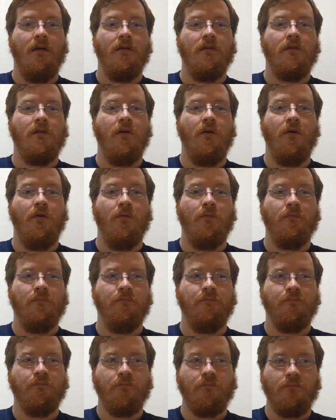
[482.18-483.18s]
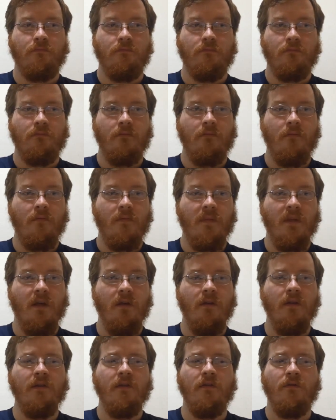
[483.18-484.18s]
So
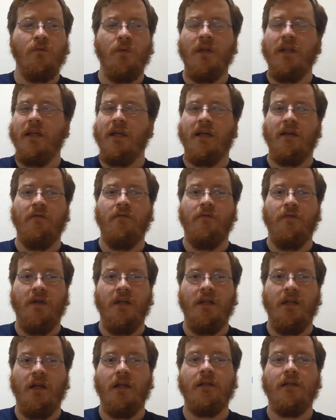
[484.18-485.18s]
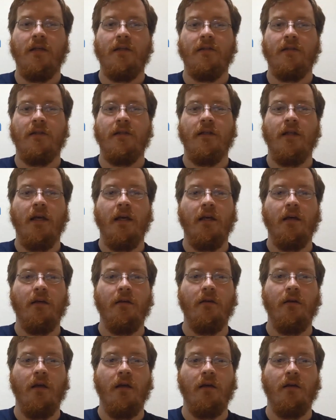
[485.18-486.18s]
this is really convenient as an
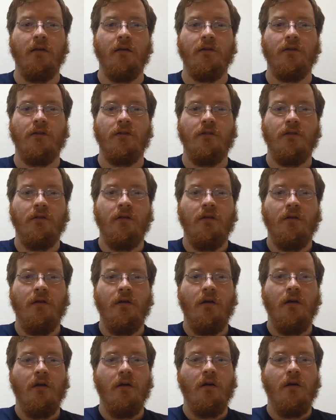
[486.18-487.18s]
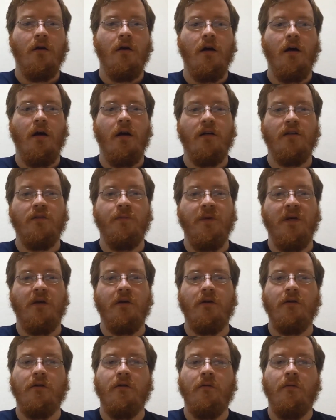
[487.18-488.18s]
English
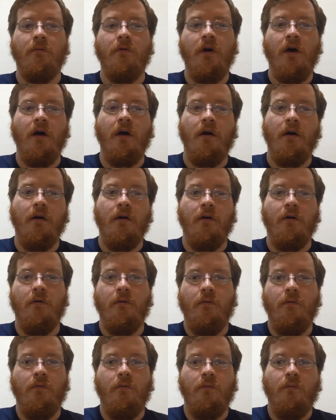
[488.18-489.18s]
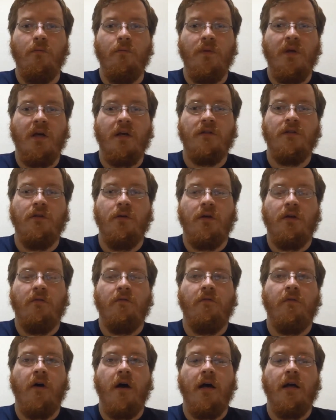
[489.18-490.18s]
speaker because you
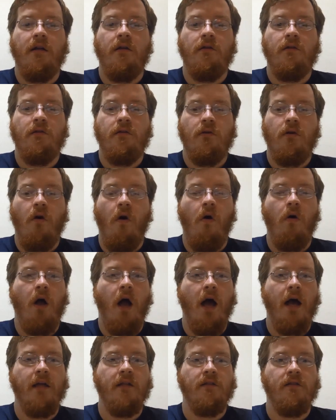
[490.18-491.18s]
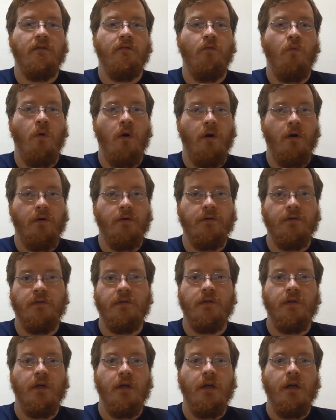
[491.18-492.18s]
can find all kinds of
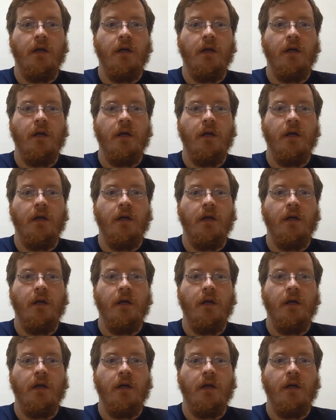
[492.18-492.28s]
words